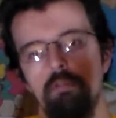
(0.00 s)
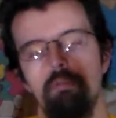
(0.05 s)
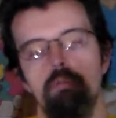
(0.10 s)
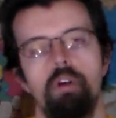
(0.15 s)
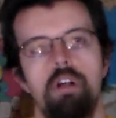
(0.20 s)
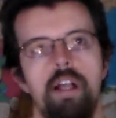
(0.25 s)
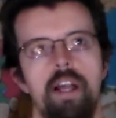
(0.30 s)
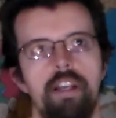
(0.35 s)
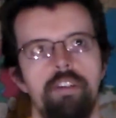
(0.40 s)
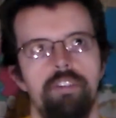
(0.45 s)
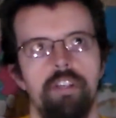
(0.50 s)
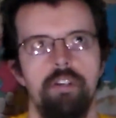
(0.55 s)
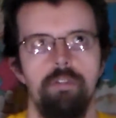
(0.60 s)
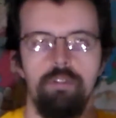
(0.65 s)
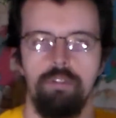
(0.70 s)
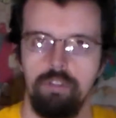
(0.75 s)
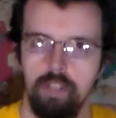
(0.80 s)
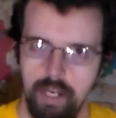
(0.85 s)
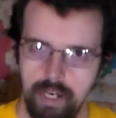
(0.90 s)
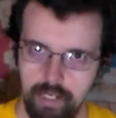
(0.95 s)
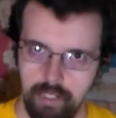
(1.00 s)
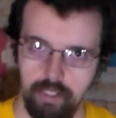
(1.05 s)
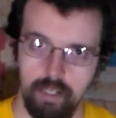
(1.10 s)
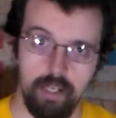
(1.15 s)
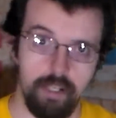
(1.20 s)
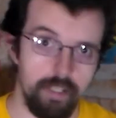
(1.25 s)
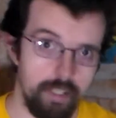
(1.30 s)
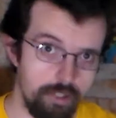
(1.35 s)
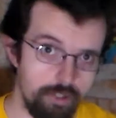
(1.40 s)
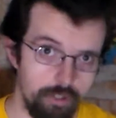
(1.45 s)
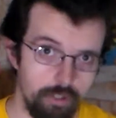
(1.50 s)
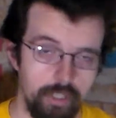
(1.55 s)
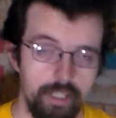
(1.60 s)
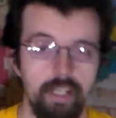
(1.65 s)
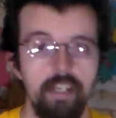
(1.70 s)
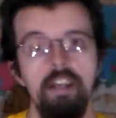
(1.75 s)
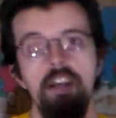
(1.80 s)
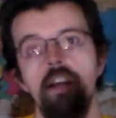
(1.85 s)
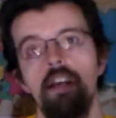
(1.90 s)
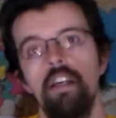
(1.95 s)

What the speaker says: well, as I was saying initially,